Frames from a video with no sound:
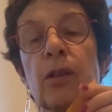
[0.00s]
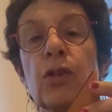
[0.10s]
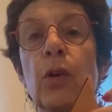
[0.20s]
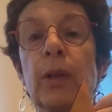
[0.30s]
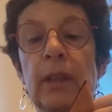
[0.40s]

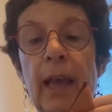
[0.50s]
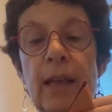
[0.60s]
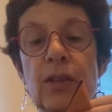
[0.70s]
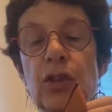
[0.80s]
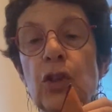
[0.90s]
So
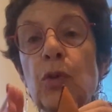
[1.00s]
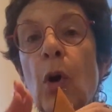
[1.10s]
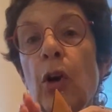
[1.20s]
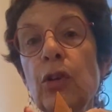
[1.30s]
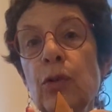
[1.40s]
unless
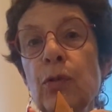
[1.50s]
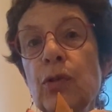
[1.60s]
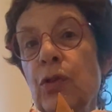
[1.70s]
you are used to